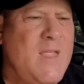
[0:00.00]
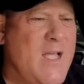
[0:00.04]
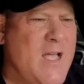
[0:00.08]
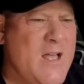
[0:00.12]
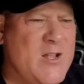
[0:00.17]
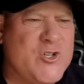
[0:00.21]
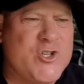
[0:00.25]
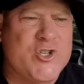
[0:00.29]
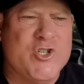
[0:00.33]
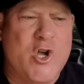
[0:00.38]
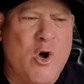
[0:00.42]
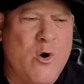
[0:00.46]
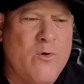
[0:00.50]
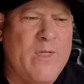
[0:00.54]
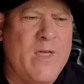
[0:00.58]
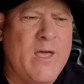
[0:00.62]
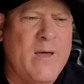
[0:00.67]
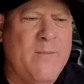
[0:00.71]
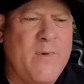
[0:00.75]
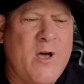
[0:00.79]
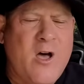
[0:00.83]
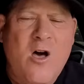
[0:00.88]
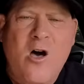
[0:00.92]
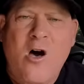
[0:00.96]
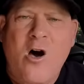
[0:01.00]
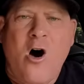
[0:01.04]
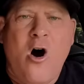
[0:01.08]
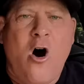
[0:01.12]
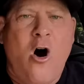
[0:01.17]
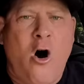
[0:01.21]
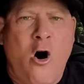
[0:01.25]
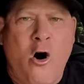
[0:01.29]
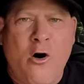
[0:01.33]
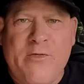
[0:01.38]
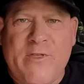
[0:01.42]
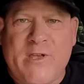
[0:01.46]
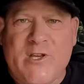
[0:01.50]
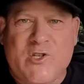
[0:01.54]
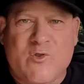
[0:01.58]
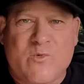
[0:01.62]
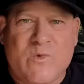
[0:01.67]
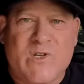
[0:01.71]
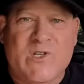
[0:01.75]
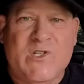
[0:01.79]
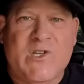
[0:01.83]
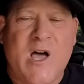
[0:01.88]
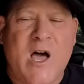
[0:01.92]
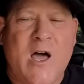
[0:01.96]
and show them all this
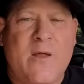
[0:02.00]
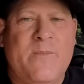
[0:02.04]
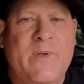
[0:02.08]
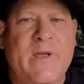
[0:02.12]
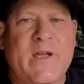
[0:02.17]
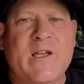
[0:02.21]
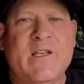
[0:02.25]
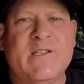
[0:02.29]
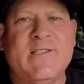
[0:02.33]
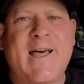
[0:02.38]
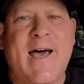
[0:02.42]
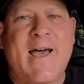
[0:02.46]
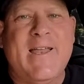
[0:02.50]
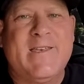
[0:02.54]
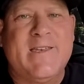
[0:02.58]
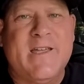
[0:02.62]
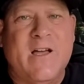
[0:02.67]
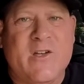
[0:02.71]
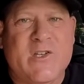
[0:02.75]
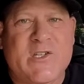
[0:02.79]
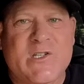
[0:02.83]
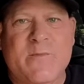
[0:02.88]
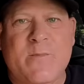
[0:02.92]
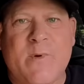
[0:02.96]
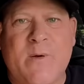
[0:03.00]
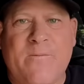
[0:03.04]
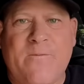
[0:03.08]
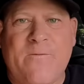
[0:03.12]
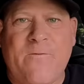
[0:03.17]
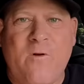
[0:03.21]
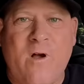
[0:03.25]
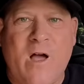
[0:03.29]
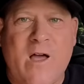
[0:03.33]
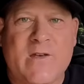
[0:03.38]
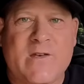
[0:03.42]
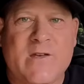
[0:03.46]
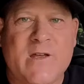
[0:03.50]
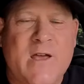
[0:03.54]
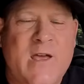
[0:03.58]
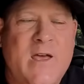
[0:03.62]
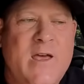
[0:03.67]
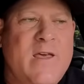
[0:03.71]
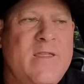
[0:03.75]
was done because that tells them up front